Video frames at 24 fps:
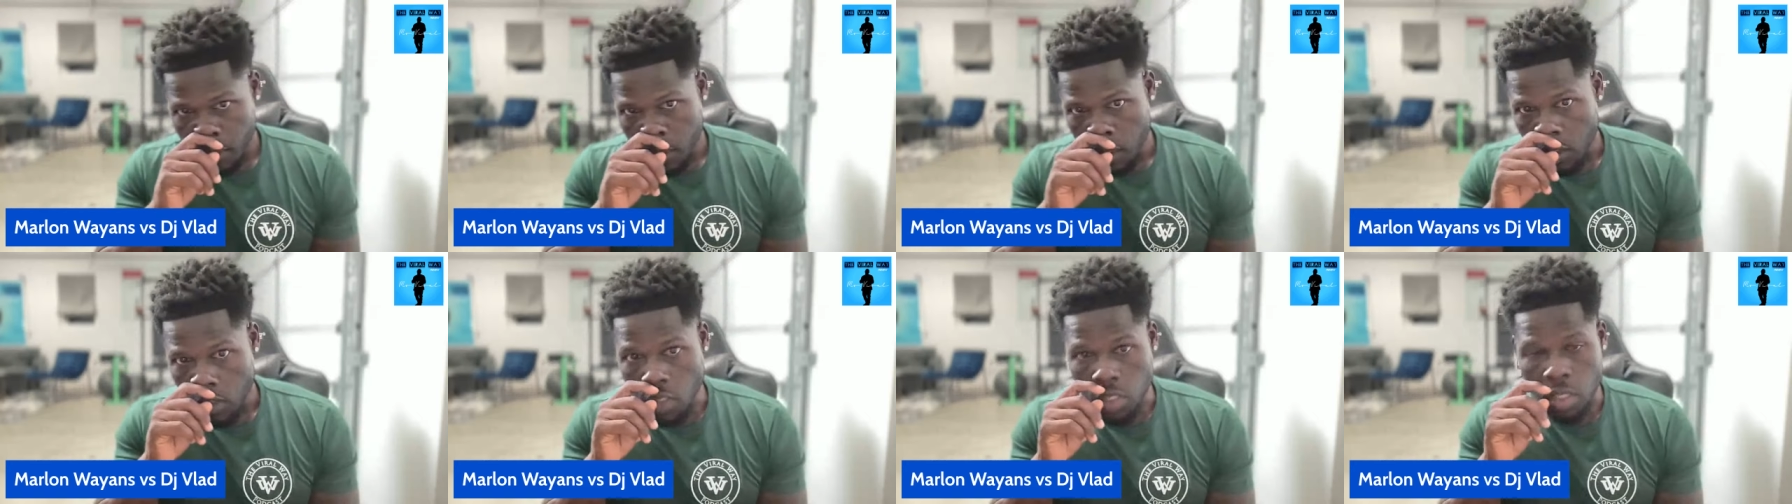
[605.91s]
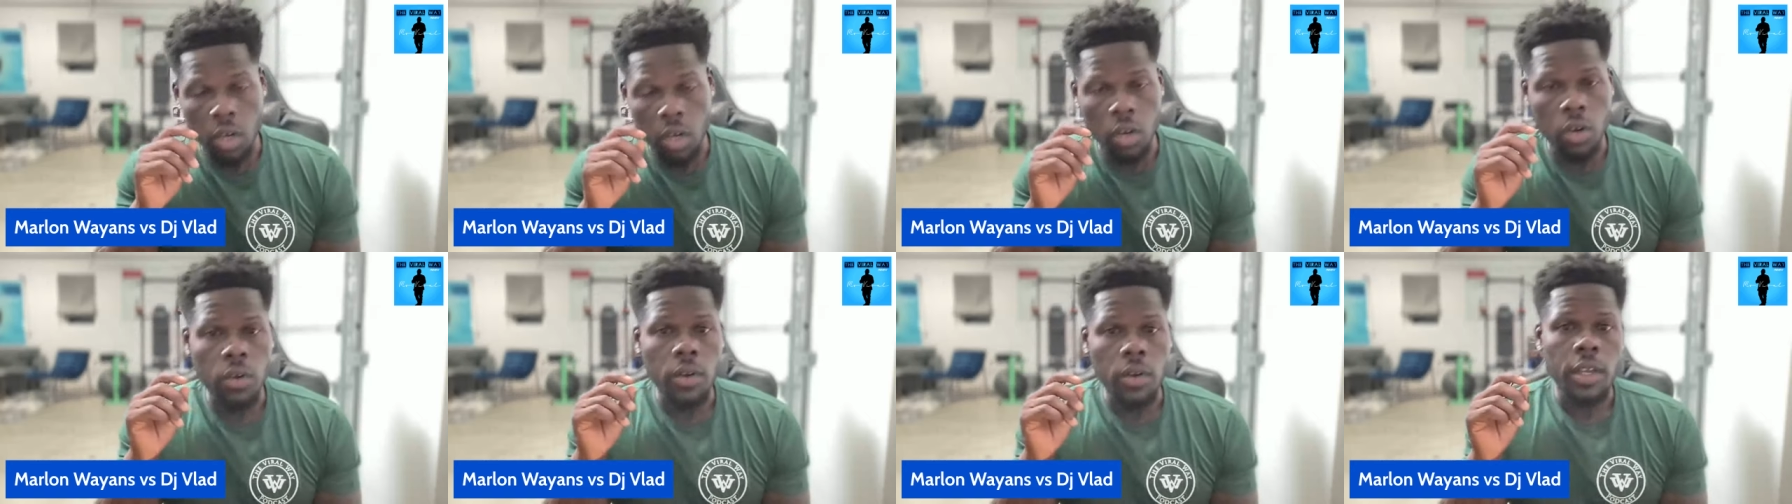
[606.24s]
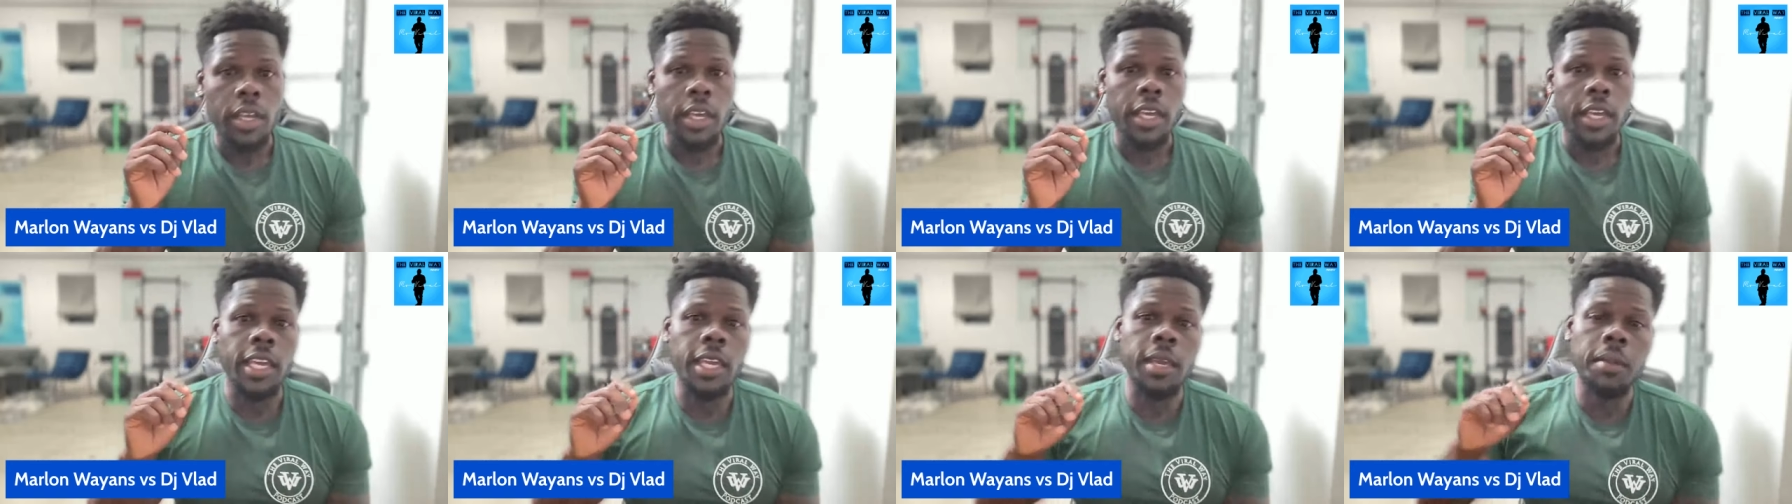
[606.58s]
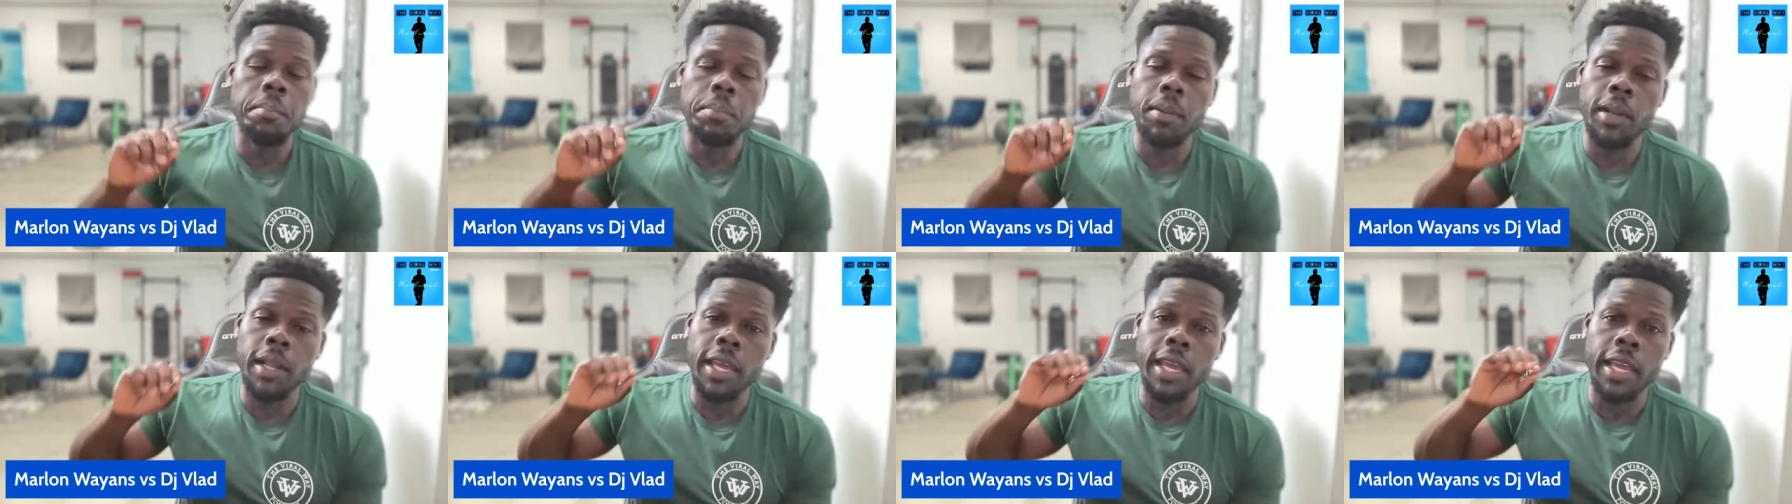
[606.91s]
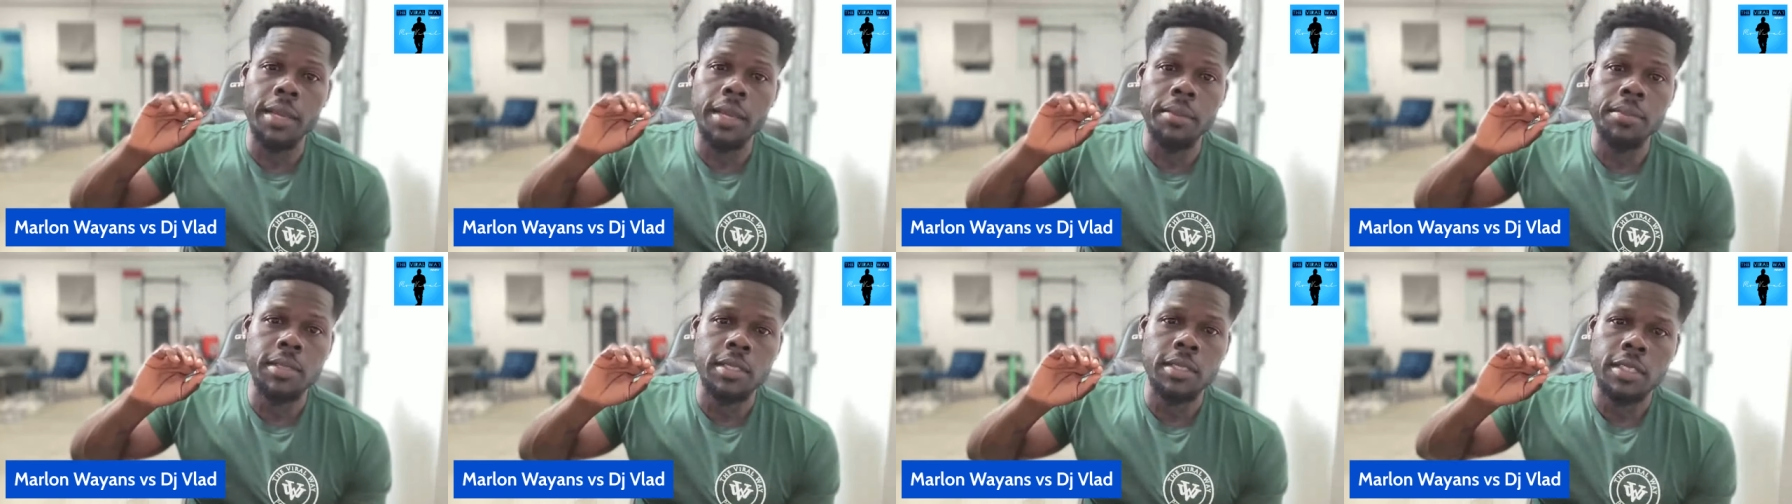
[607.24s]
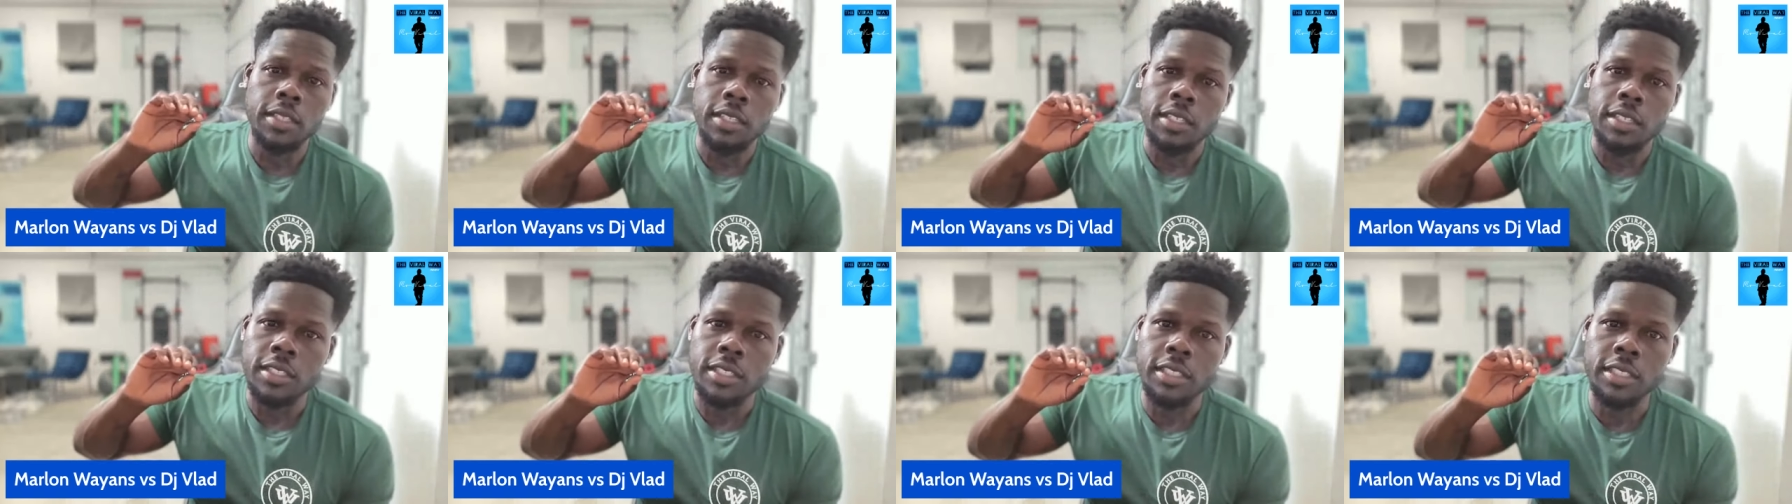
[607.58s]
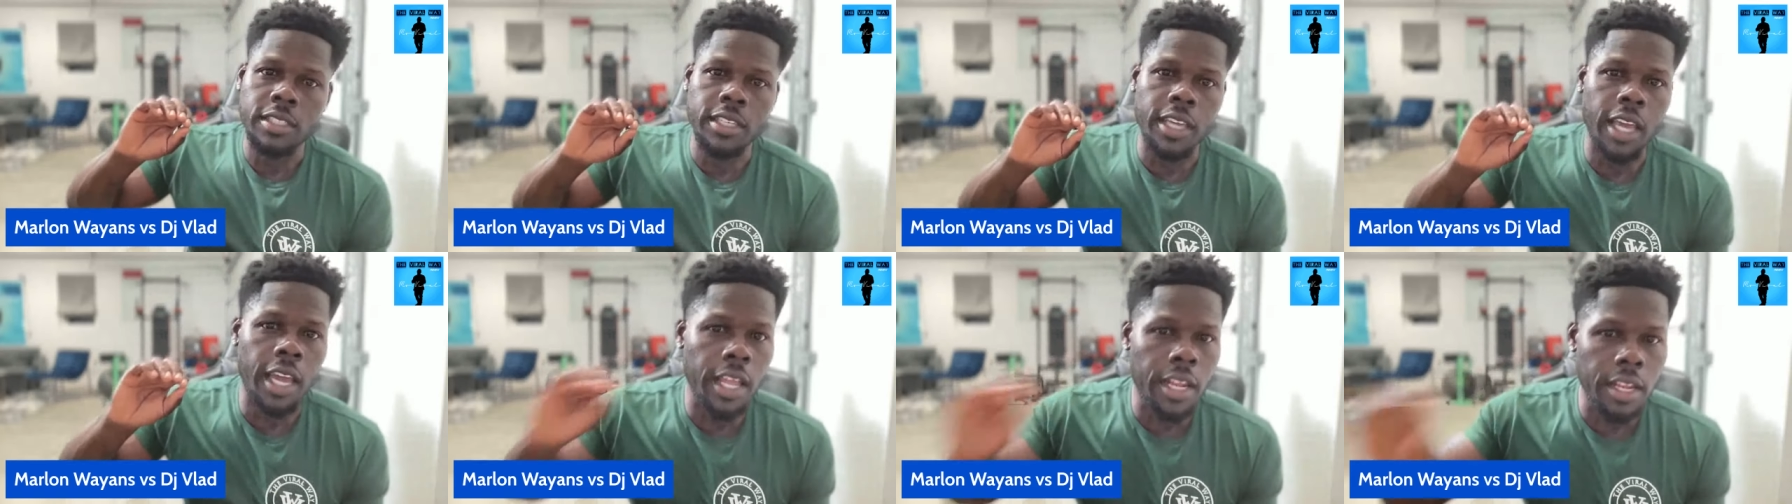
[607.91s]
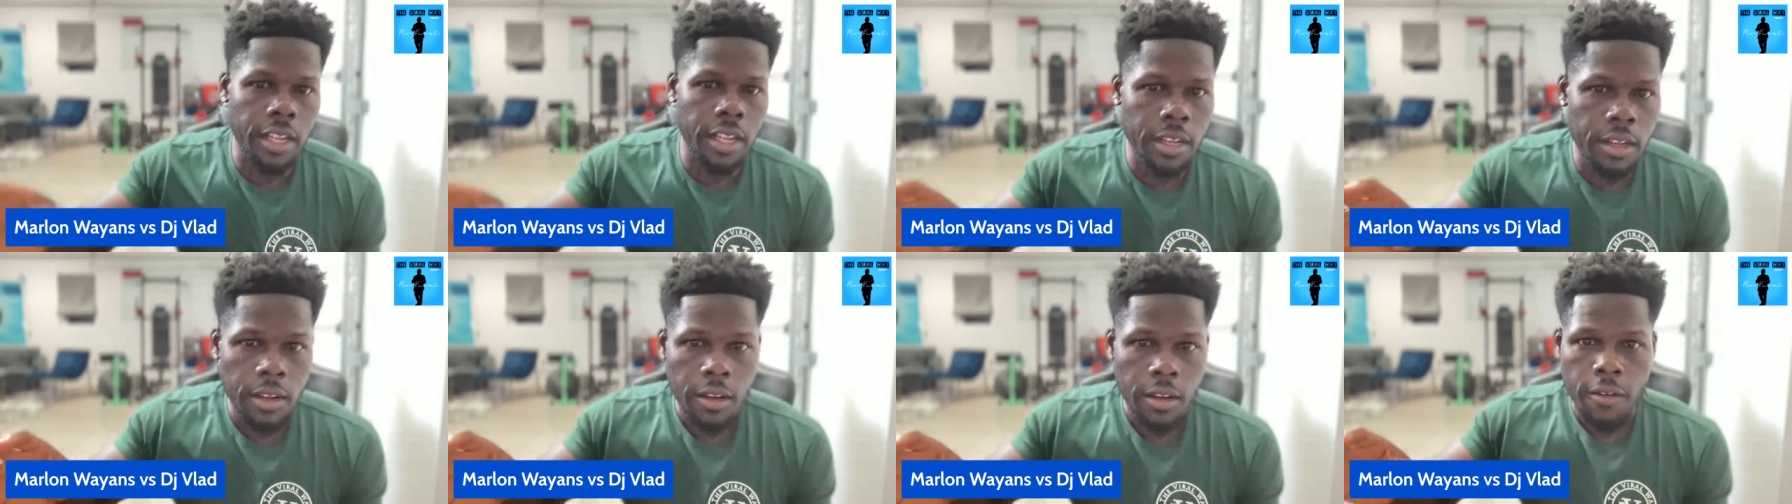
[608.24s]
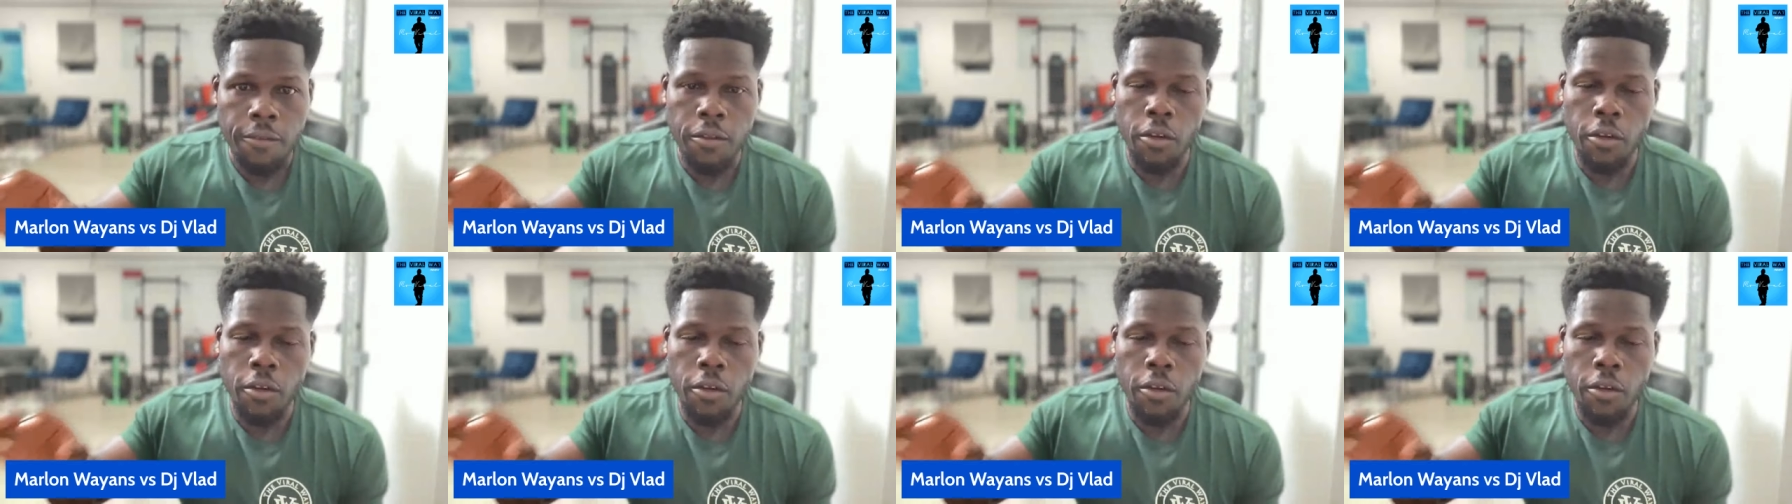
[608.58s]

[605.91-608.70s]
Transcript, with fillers: So he blames Shannon